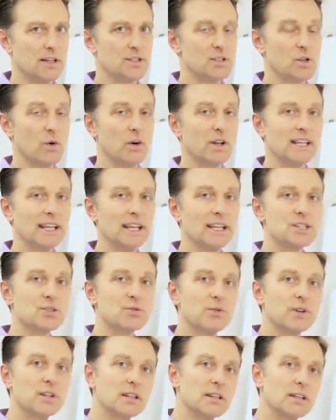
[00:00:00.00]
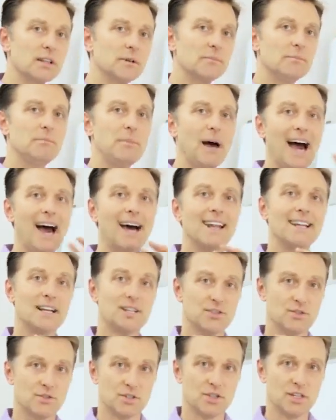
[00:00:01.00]
So it gets rid of the bad
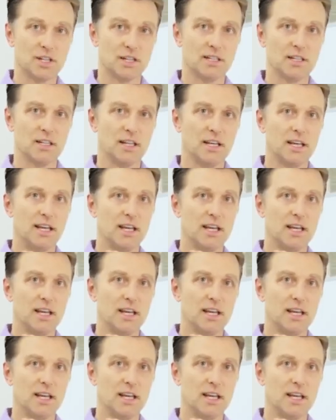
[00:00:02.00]
estrogen.